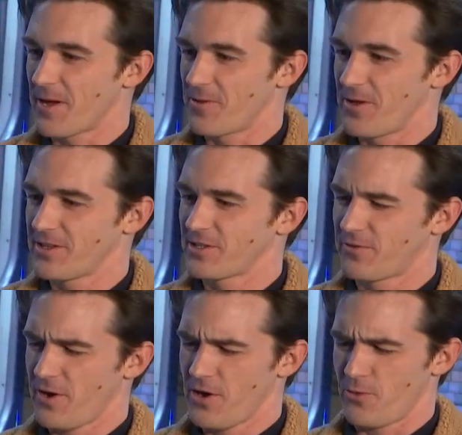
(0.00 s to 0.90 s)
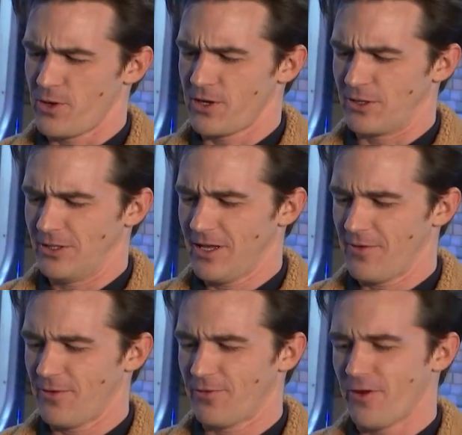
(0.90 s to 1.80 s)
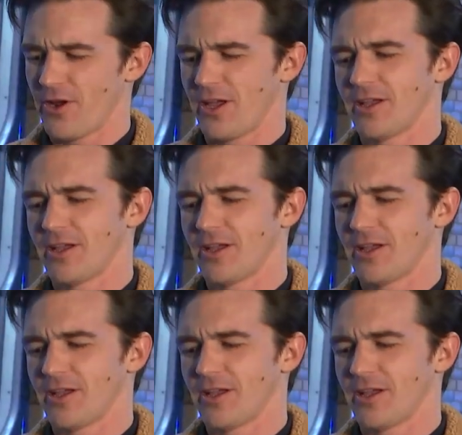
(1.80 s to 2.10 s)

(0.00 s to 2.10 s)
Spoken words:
by the way. This is very regal. I feel very.